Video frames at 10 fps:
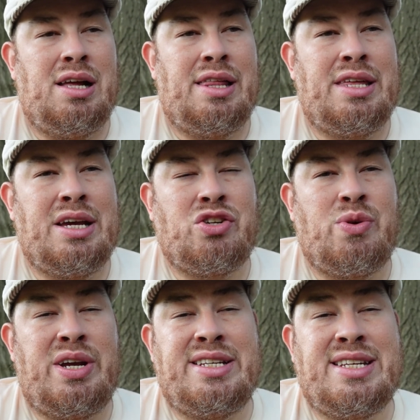I think
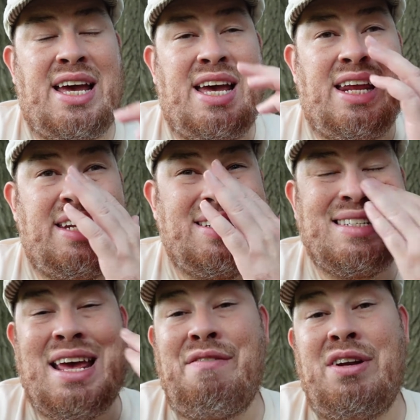Atreides had
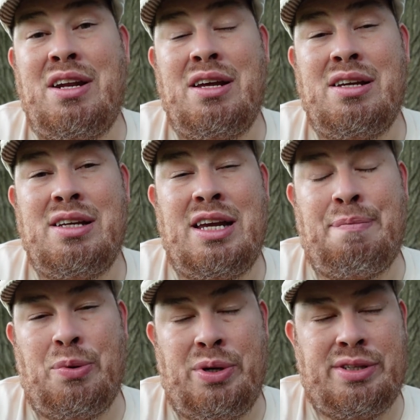seven
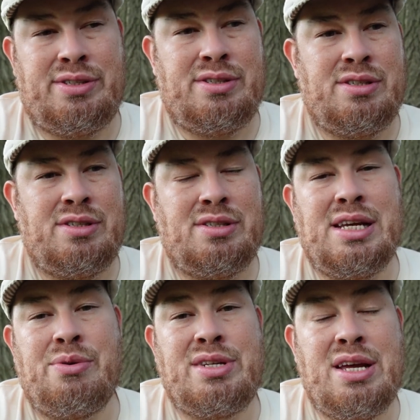hit points. So
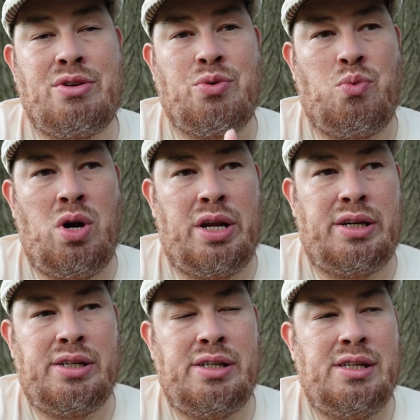now he's down to one.
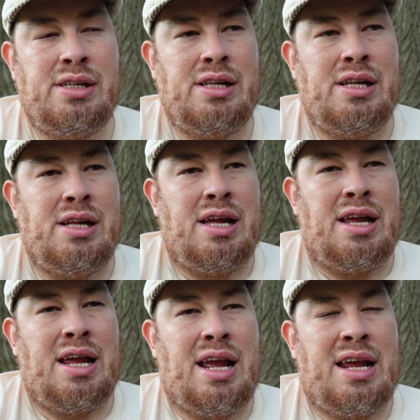
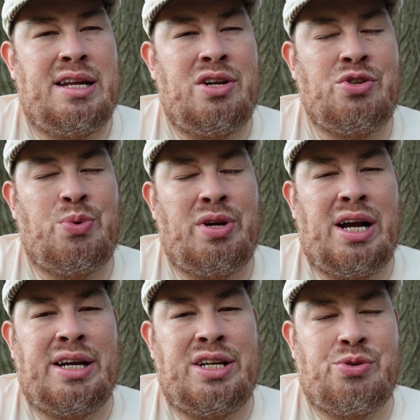And here's where it
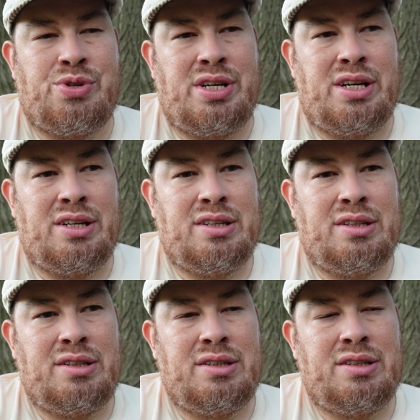got interesting.
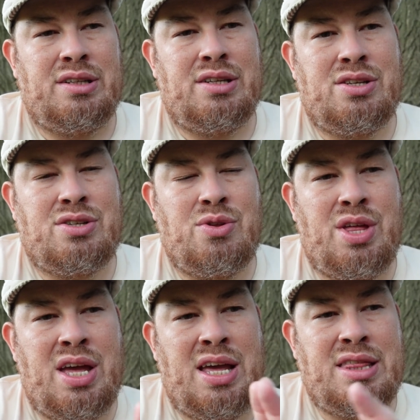So
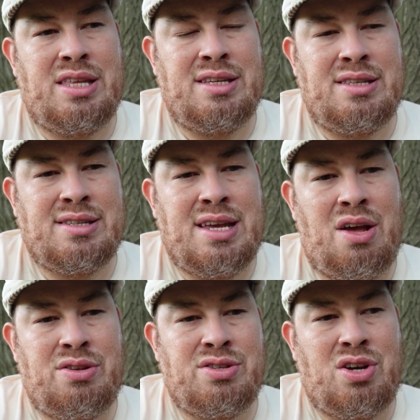they, the, the
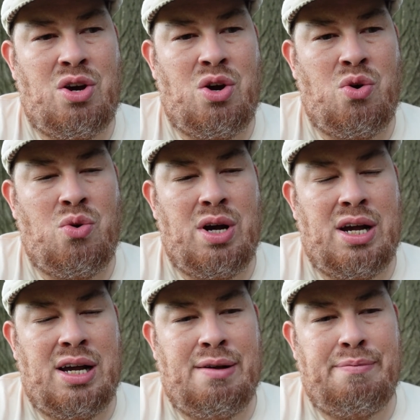skeletons go,
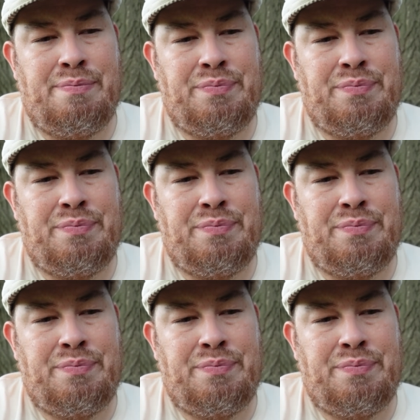um,